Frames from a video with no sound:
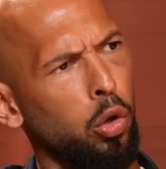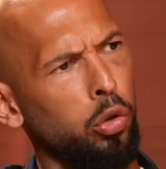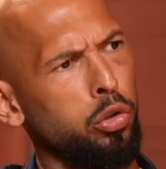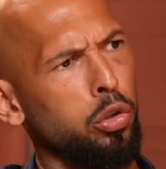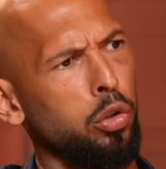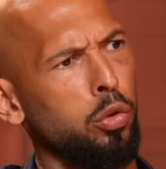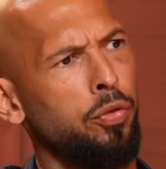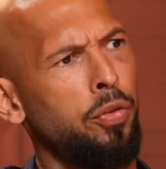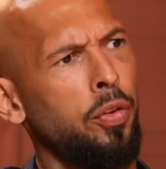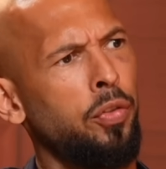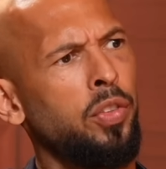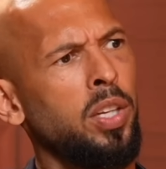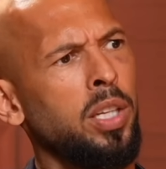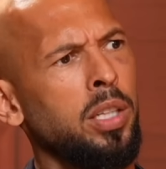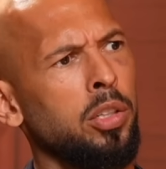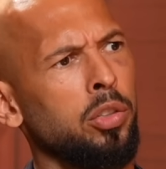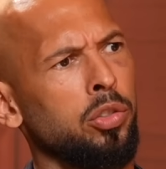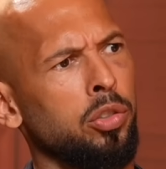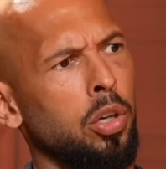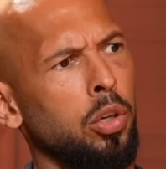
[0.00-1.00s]
I told you
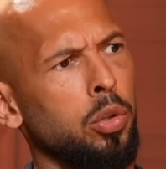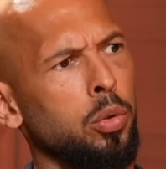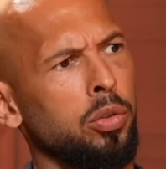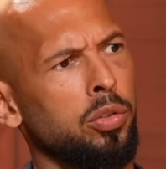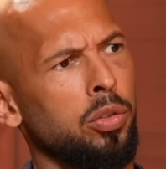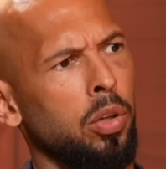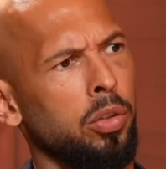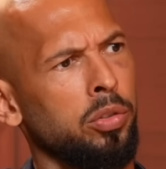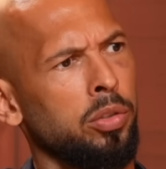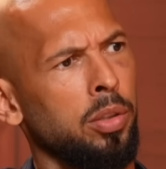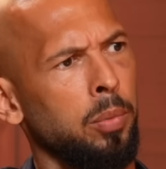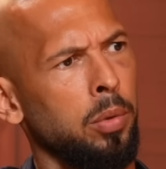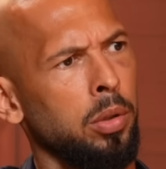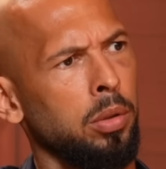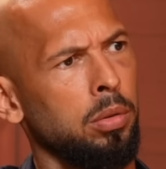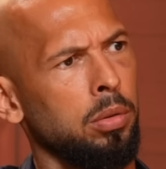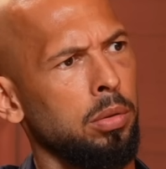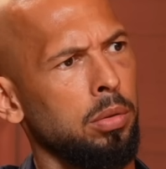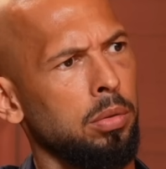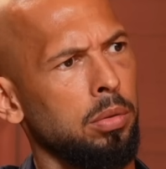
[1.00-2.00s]
15 years ago you assaulted
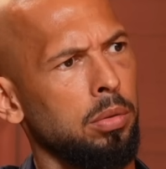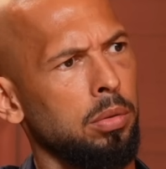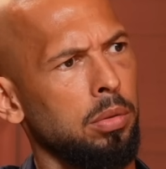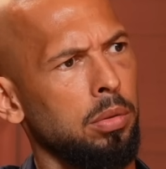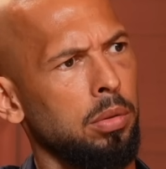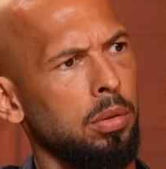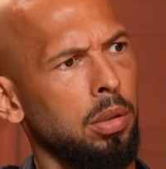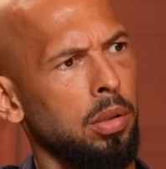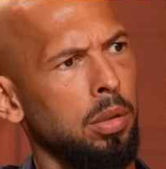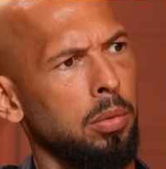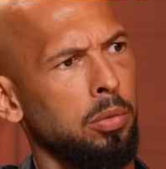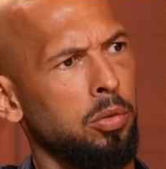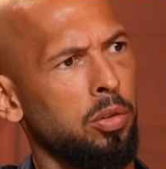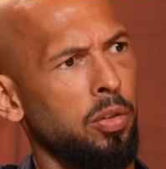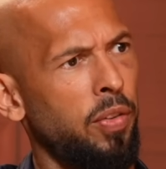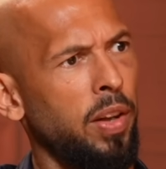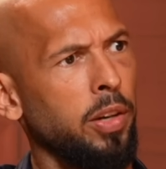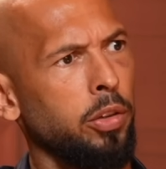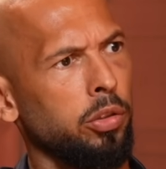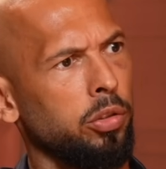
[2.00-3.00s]
someone.
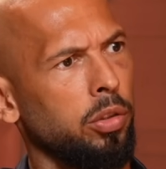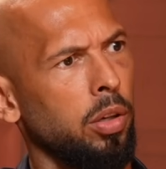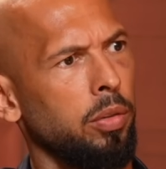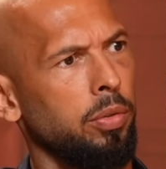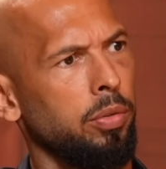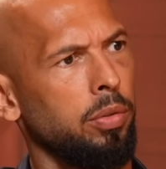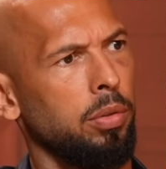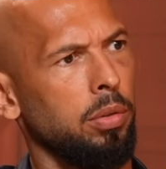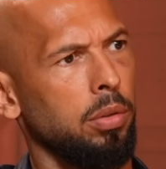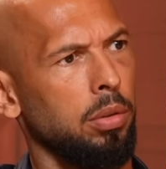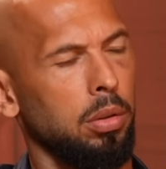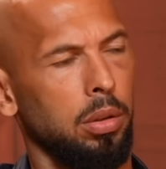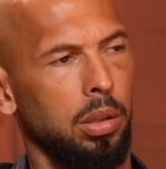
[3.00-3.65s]
Defend yourself.